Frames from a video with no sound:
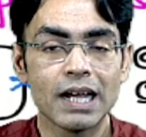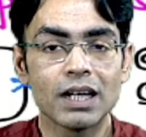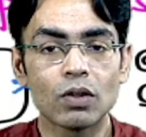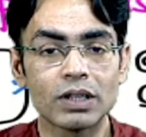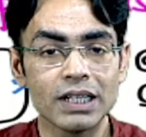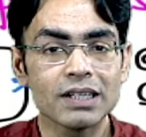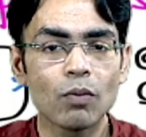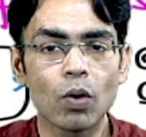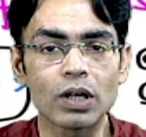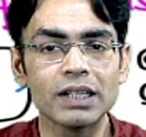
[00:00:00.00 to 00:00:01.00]
now these are
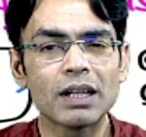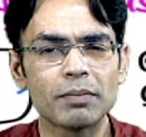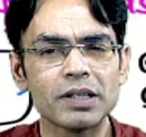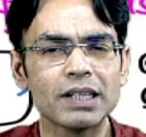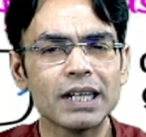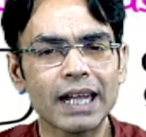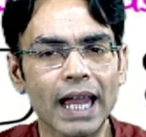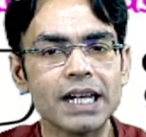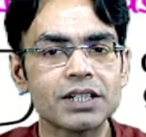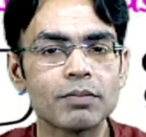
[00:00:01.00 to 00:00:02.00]
what? These are basically
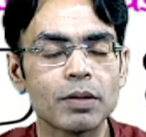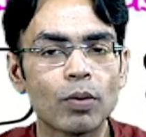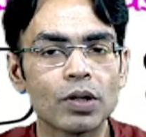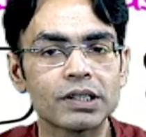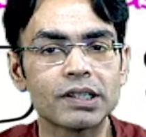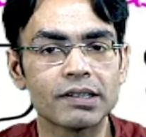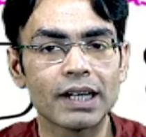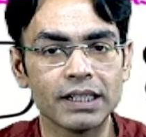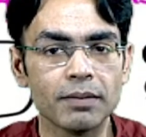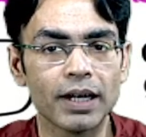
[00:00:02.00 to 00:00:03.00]
calcium deposits
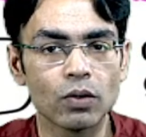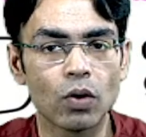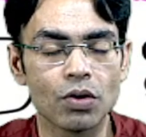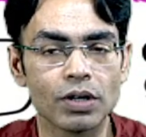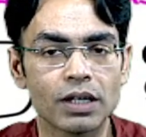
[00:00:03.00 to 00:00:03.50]
inside the mitochondria.